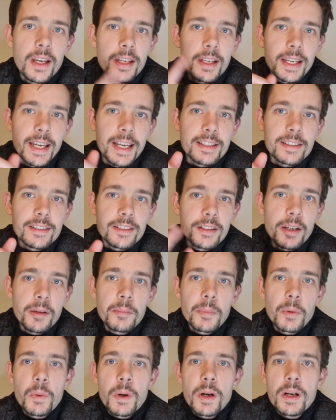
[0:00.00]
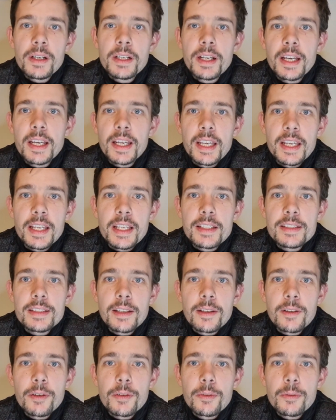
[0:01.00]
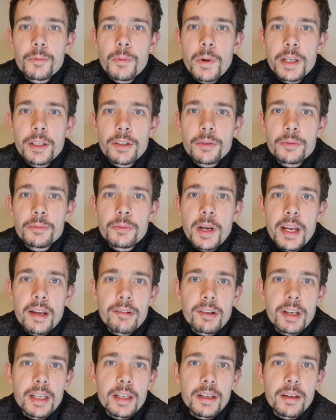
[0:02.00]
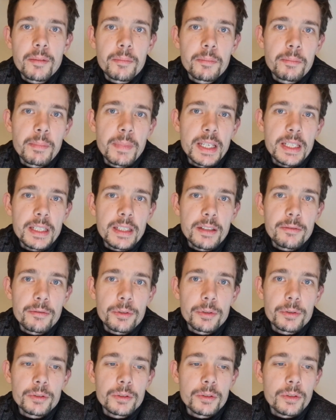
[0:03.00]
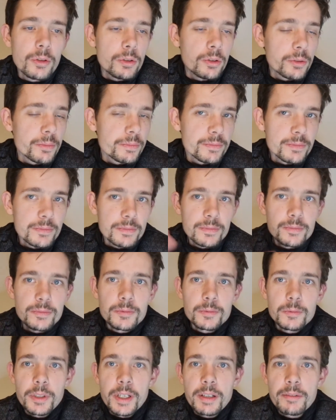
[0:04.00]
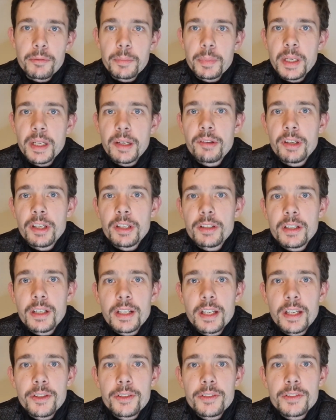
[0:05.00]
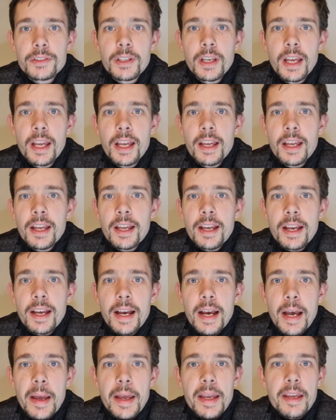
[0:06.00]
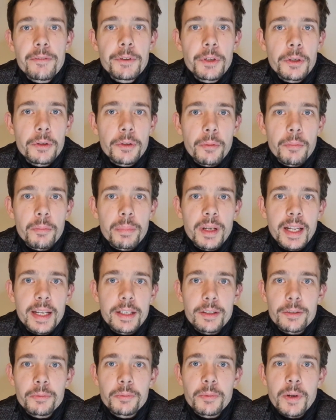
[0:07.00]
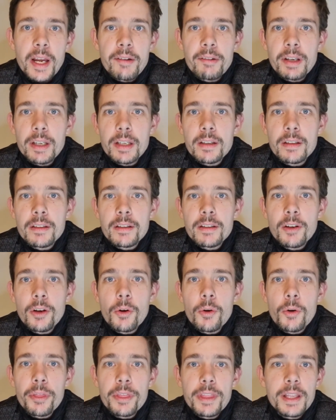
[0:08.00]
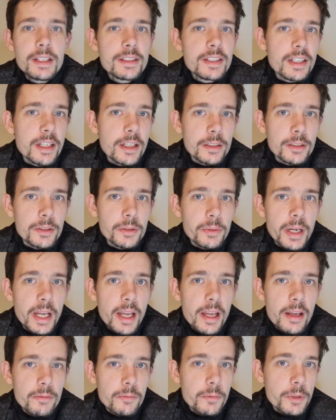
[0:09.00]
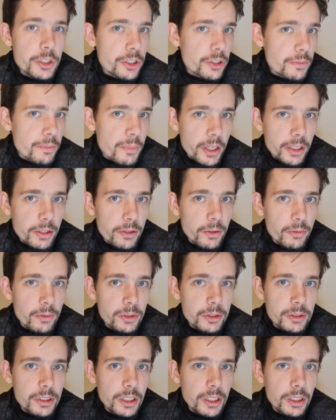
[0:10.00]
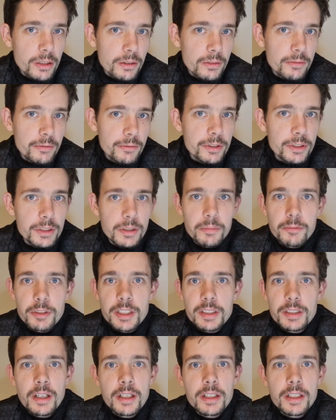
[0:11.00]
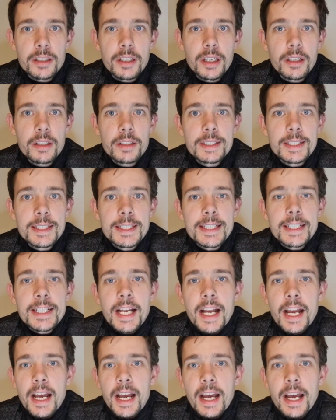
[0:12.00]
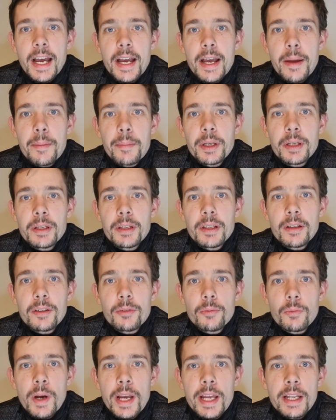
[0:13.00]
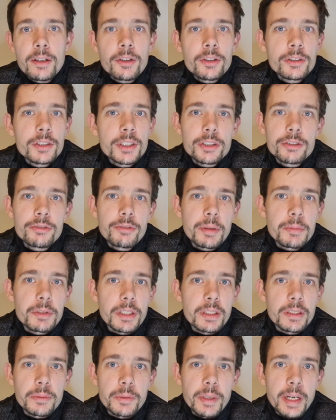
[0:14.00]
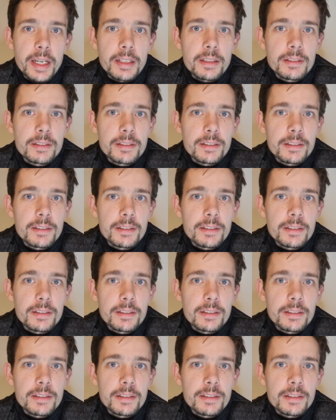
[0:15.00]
Okay, so number one is when you're wearing medieval or whatever period clothes, if you're not planning on wearing authentic underwear, which you might not want to for some reason, I don't know, wear nondescript underwear.